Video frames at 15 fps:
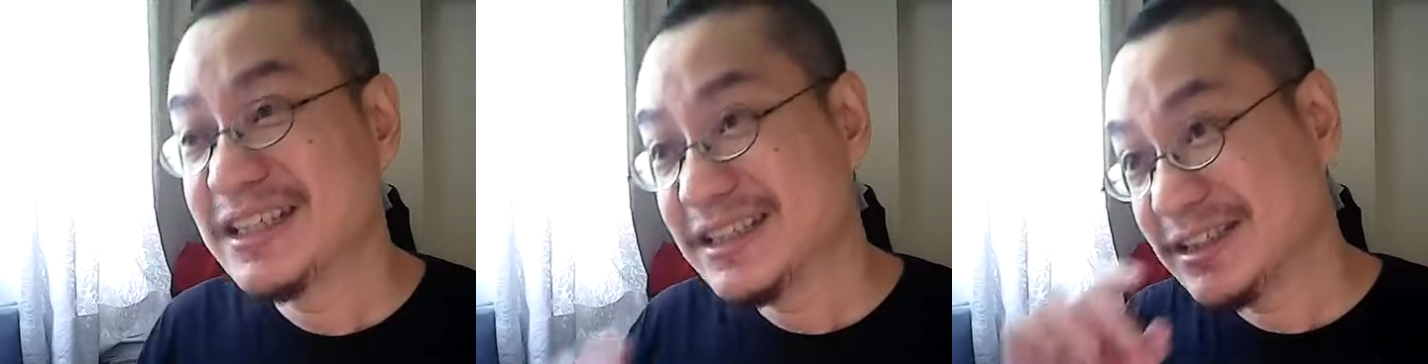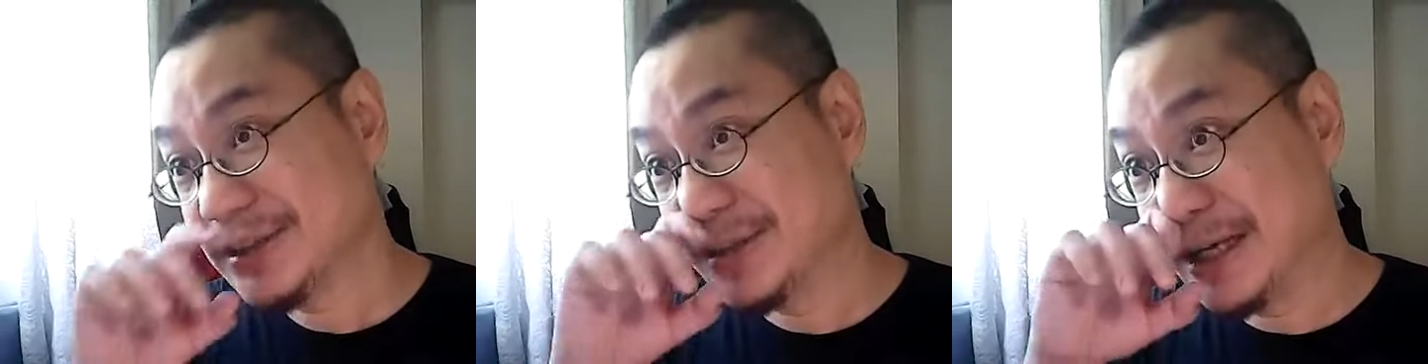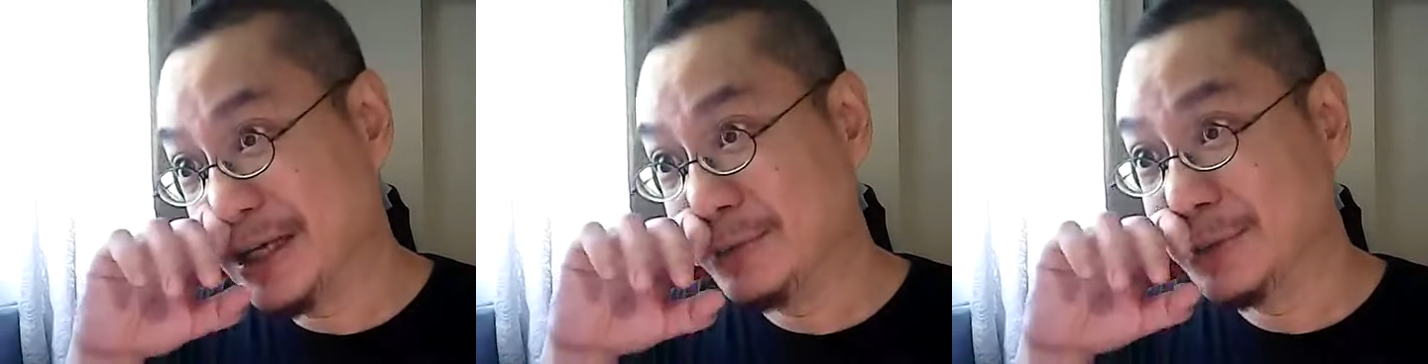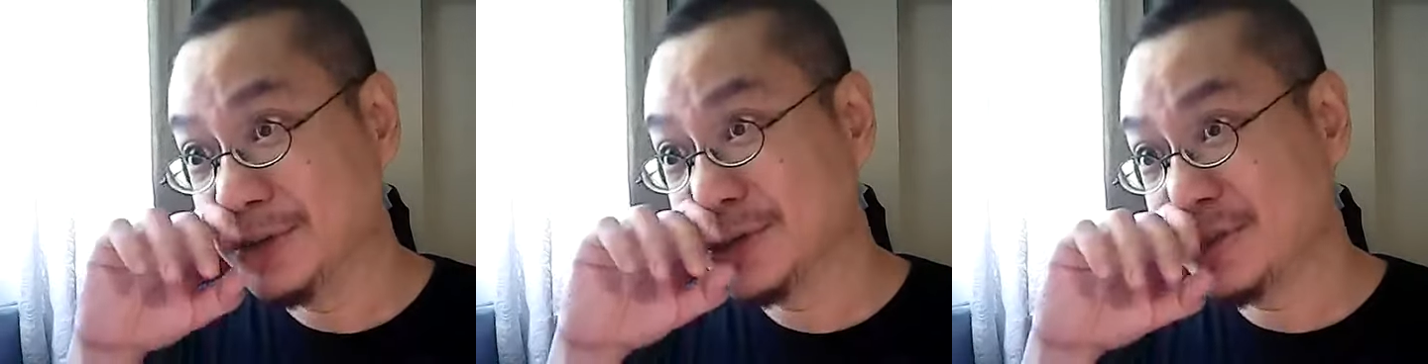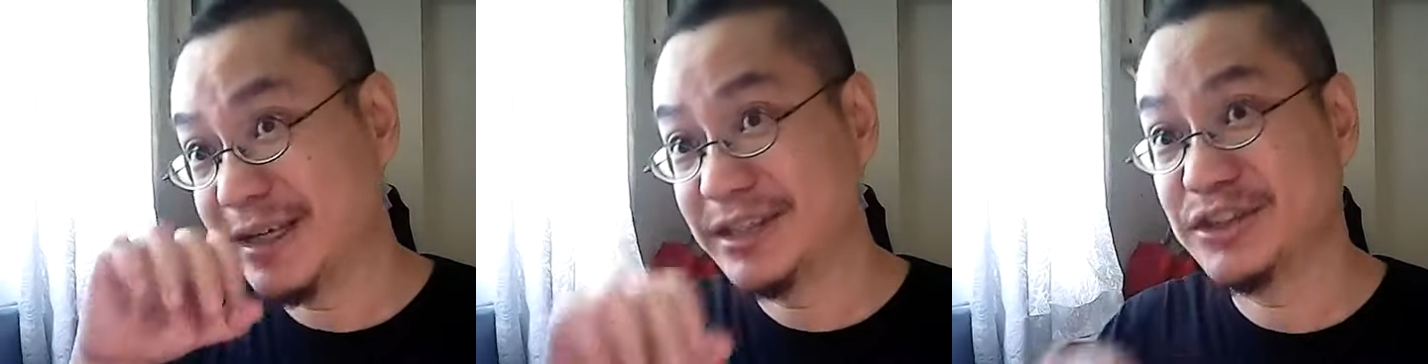So I will
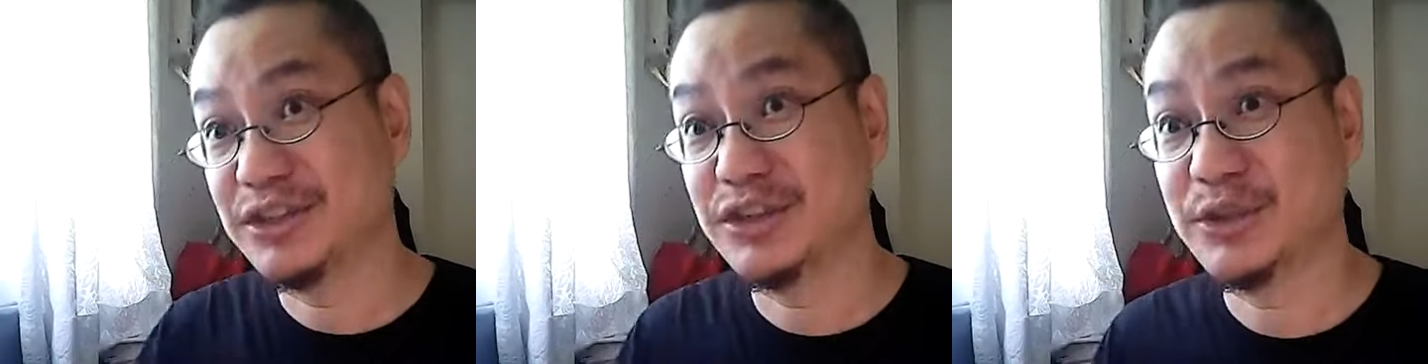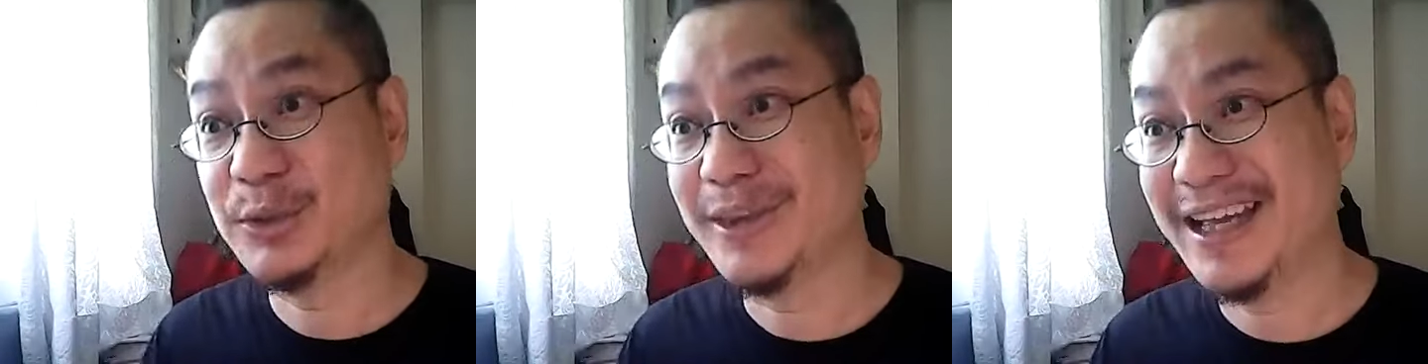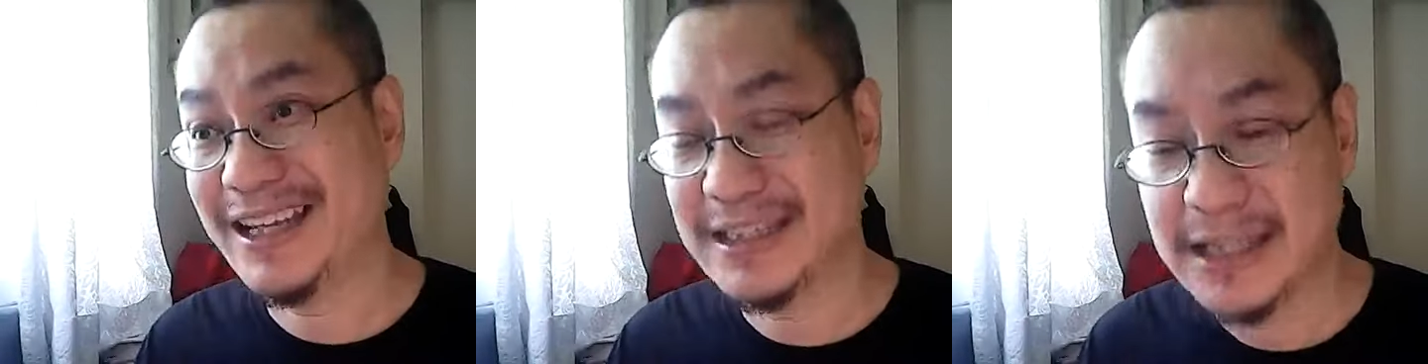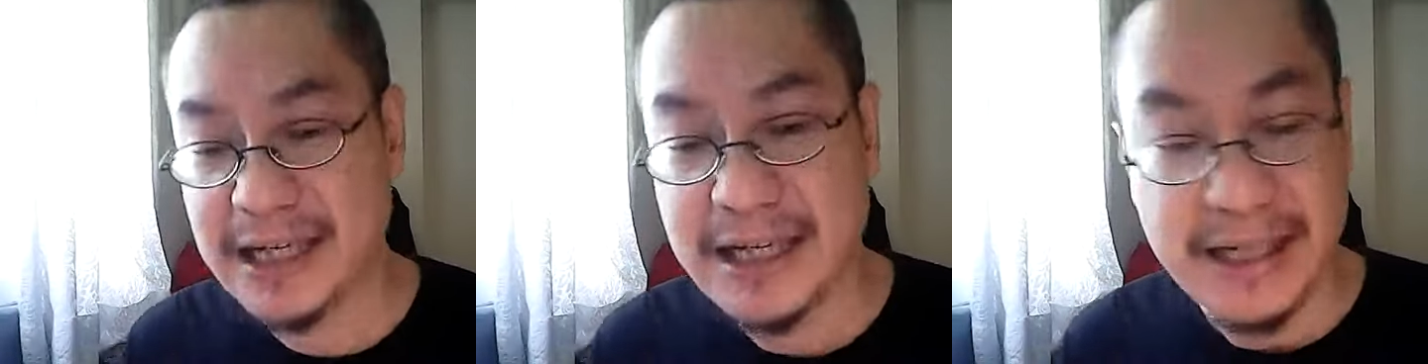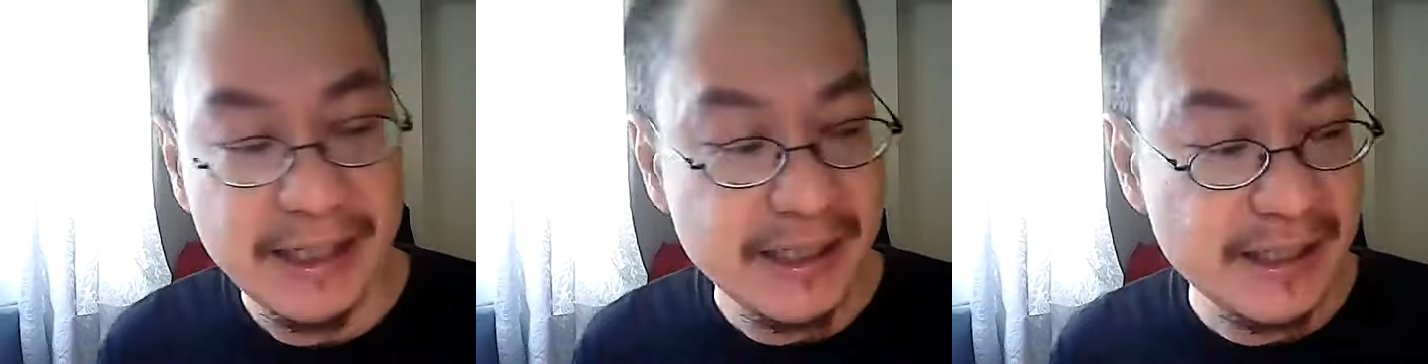try to do
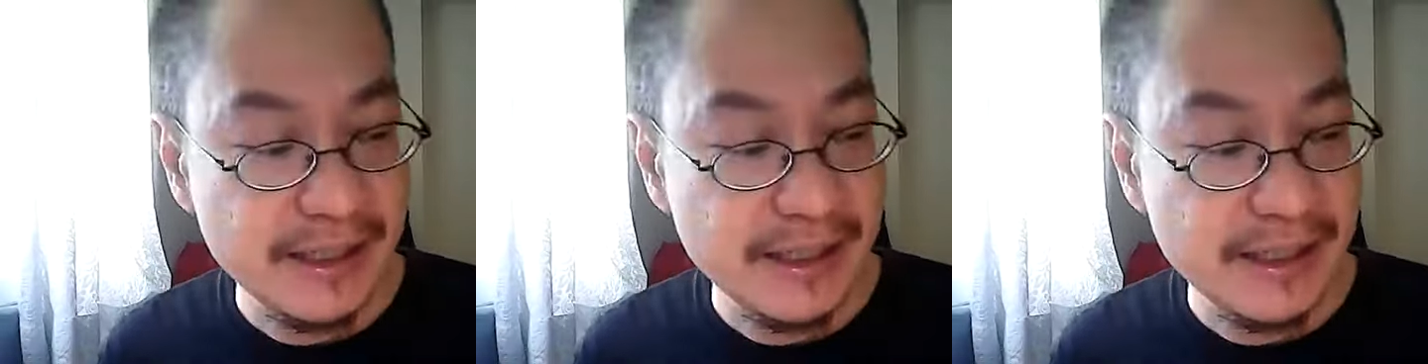that.